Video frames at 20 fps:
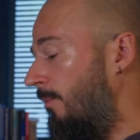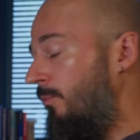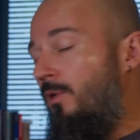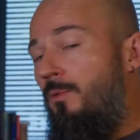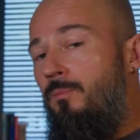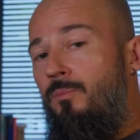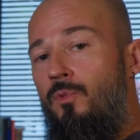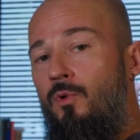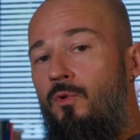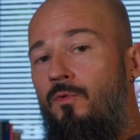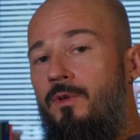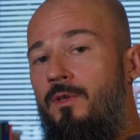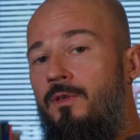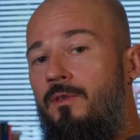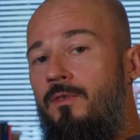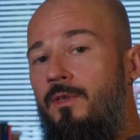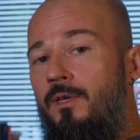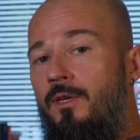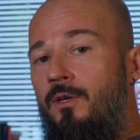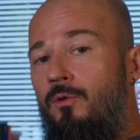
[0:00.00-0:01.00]
I'm
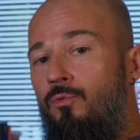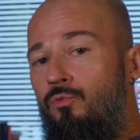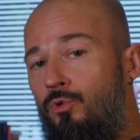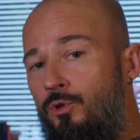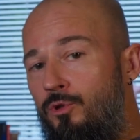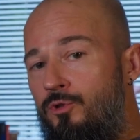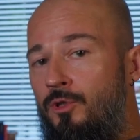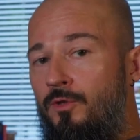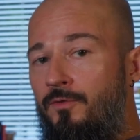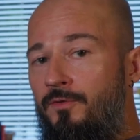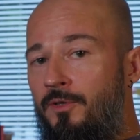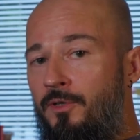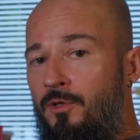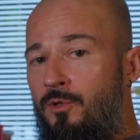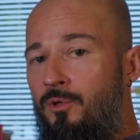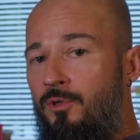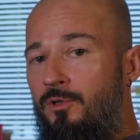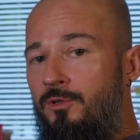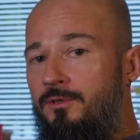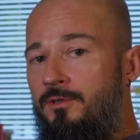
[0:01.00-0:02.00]
removing the root of the
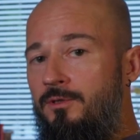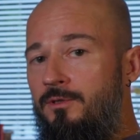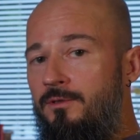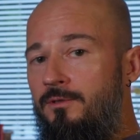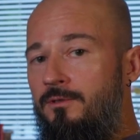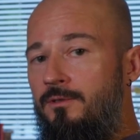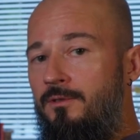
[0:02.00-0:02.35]
chord